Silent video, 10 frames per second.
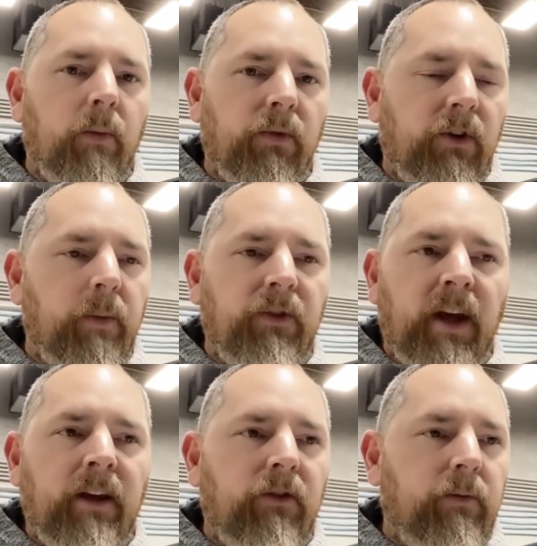Some
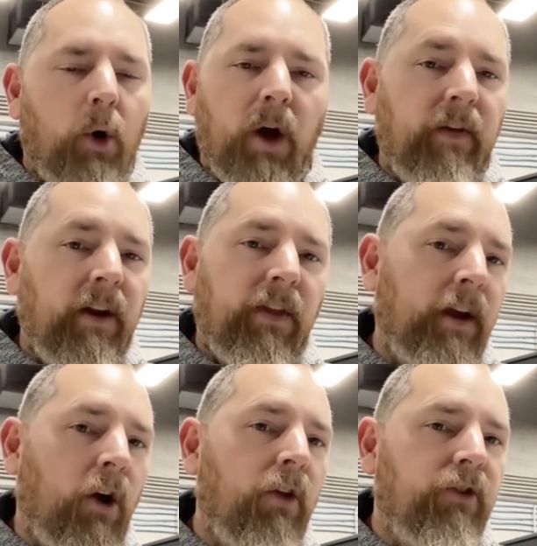states don't have anything
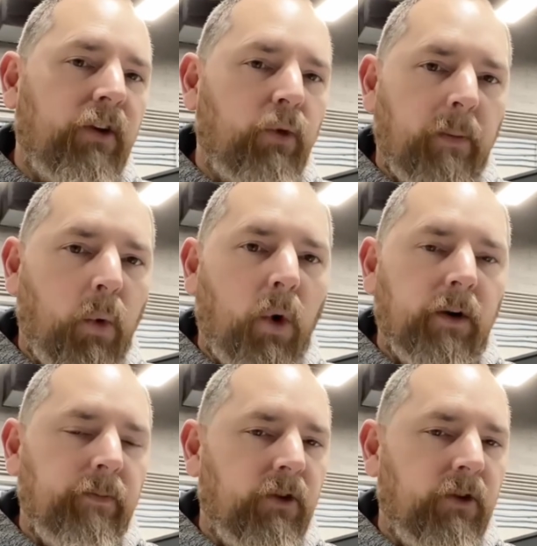at all that you have to report.